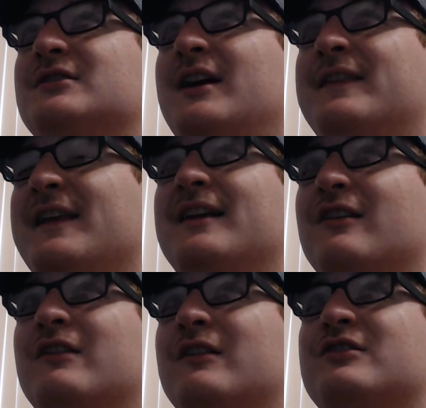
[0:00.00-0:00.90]
at the end
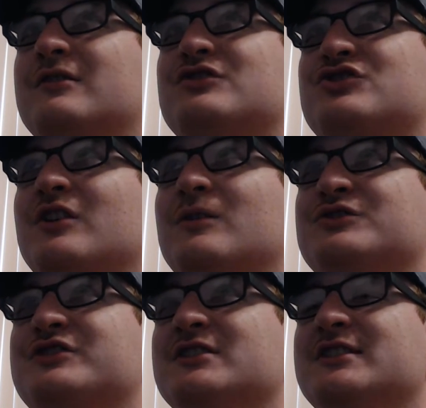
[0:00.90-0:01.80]
of this show,
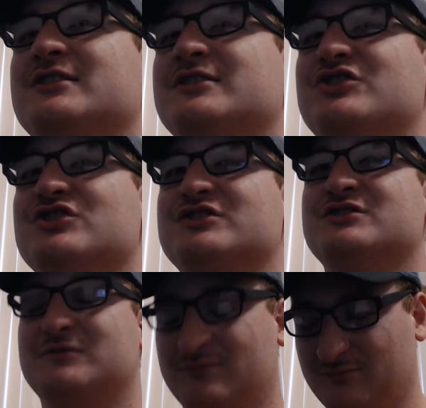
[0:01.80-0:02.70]
she literally just
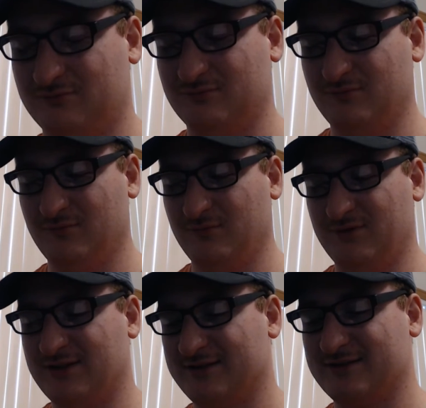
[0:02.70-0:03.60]

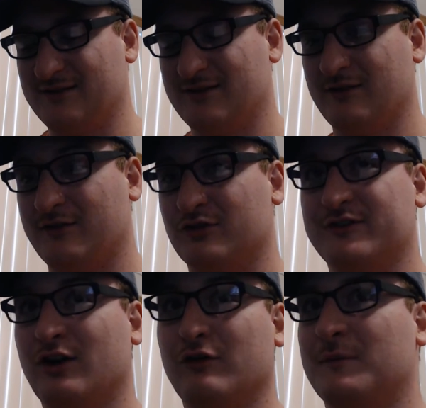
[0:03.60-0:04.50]
distances
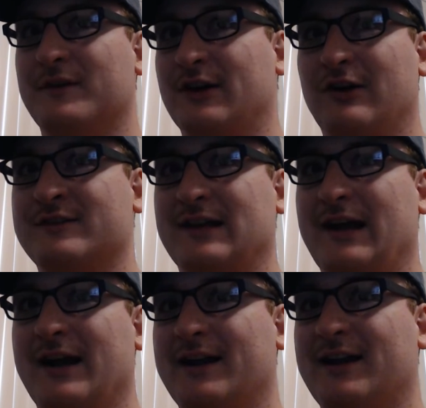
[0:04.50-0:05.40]
herself from the dark
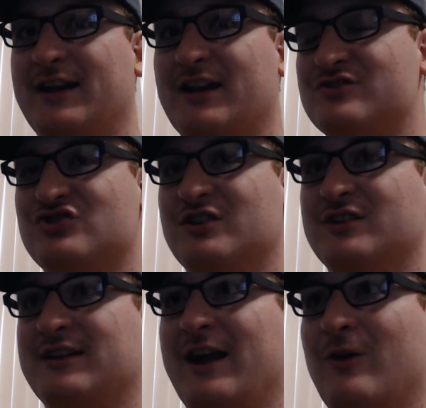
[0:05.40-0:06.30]
side, and
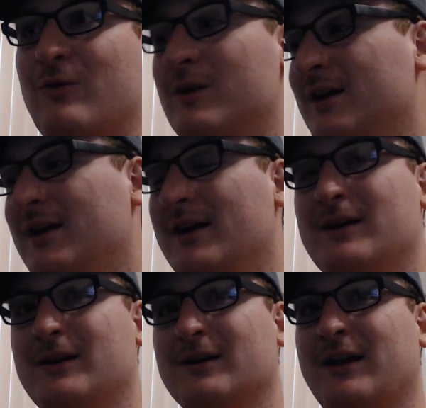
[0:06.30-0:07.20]
she's now
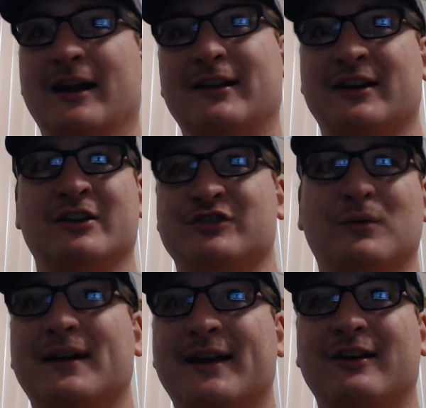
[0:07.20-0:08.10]
kind of like an
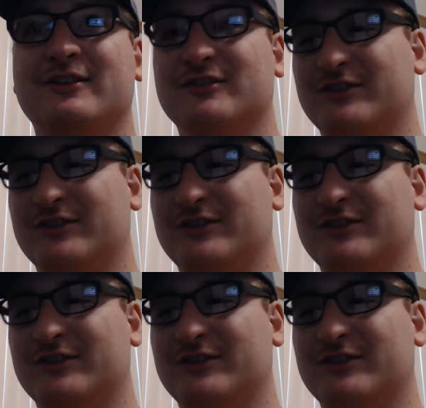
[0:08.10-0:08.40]
Ahsoka character.